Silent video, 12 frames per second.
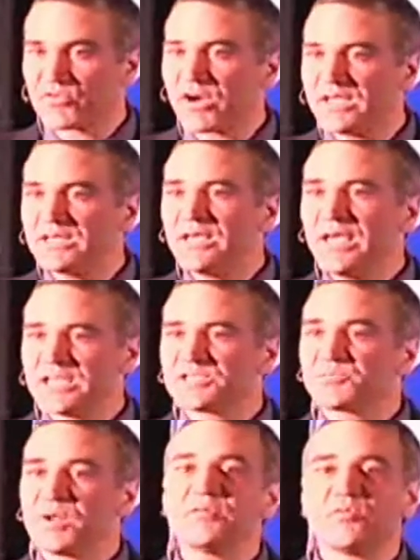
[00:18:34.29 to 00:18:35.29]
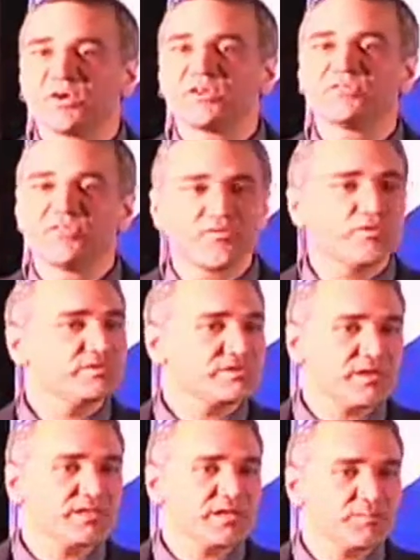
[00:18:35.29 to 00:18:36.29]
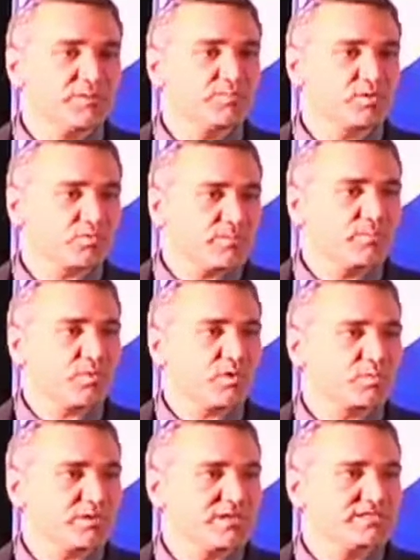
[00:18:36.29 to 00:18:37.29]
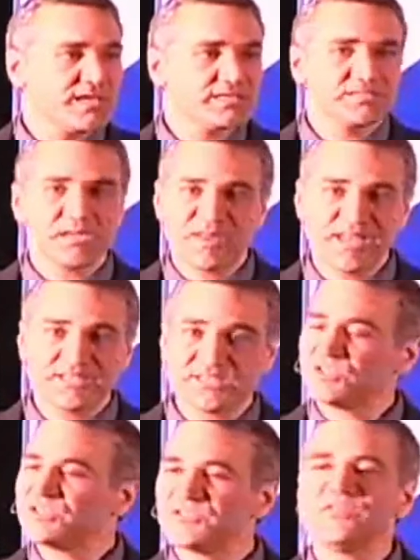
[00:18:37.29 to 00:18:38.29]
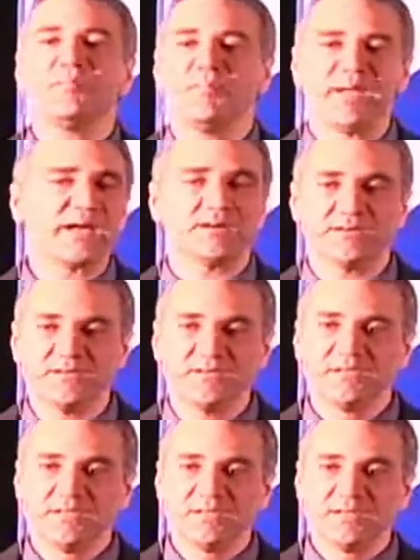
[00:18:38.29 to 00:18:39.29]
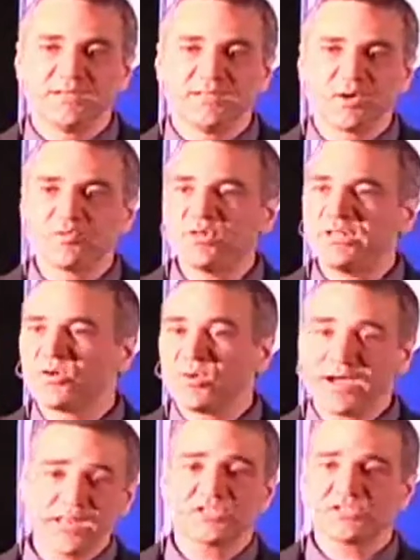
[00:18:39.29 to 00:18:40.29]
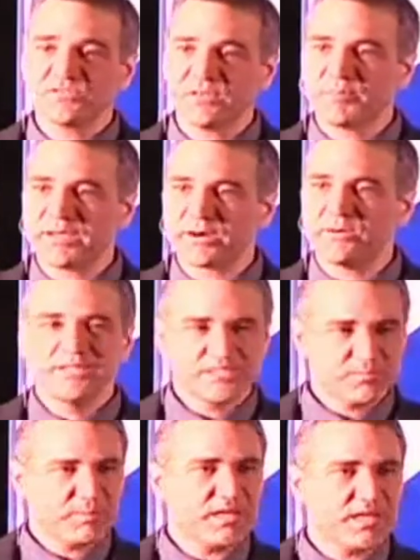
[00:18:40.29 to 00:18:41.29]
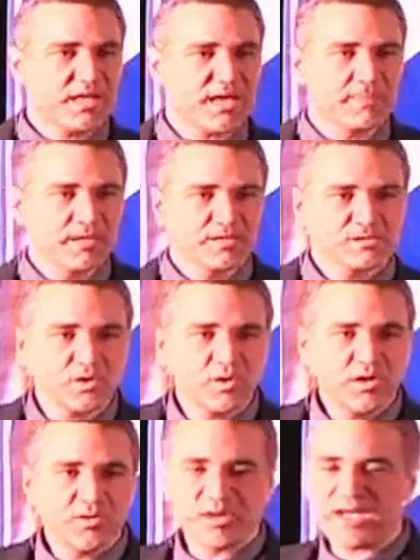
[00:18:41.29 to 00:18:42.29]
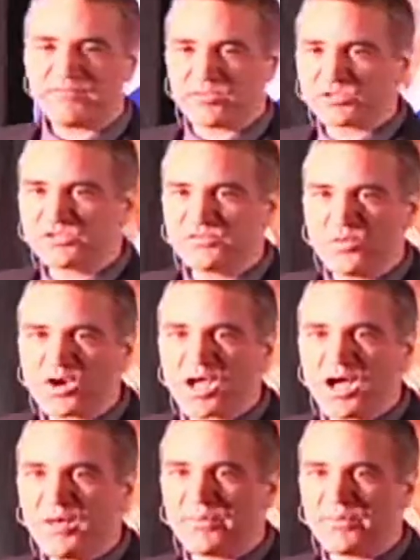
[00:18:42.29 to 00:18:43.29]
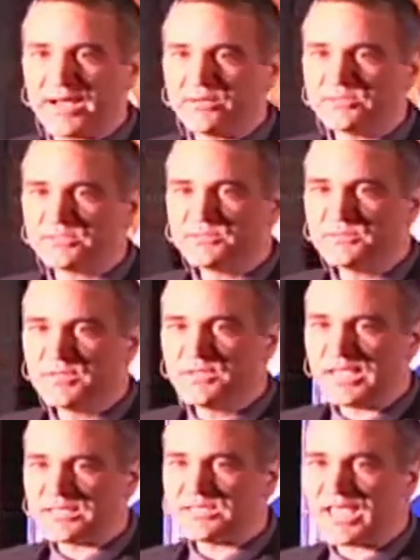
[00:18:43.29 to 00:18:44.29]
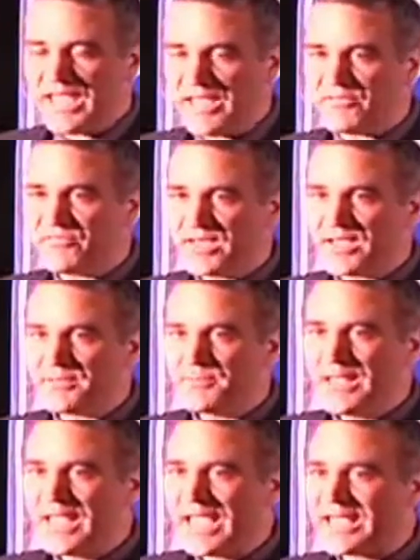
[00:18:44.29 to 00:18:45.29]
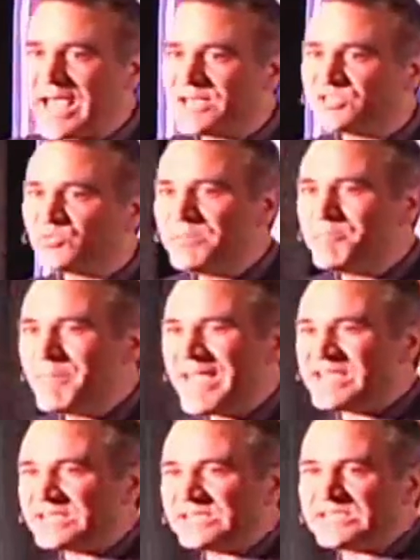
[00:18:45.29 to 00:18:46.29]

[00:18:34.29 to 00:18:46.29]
mental energy, just this feeling of feeling great. It's probably one of the first things that people report when they take STEM Enhance. They just feel better. They don't really know why, they just feel better. It's PEA. So we have those 4 compounds